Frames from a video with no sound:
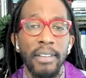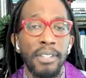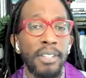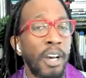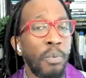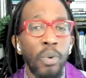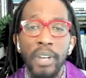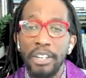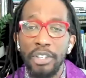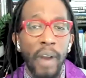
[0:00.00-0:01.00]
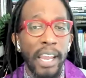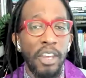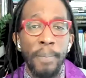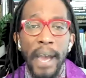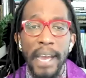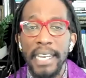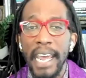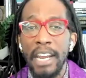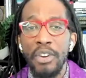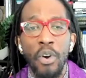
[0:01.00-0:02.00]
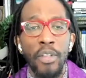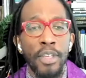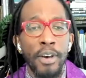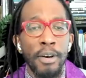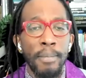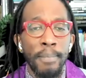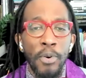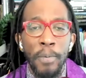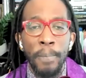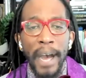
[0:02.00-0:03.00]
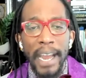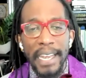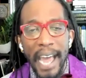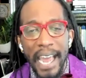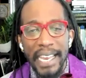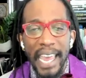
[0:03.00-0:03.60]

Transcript: The sun will not strike you by day, nor the moon by night.